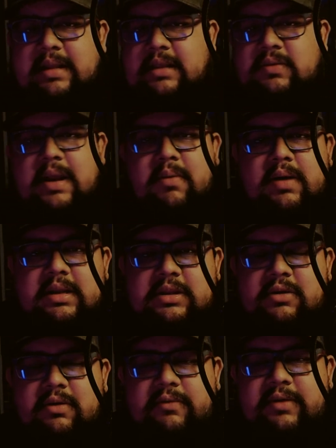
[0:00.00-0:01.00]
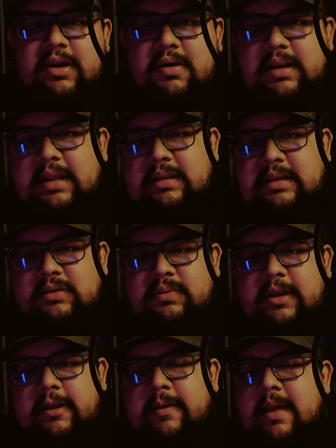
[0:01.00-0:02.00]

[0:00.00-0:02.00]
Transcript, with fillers: That's why I wanted to do a video on it this week.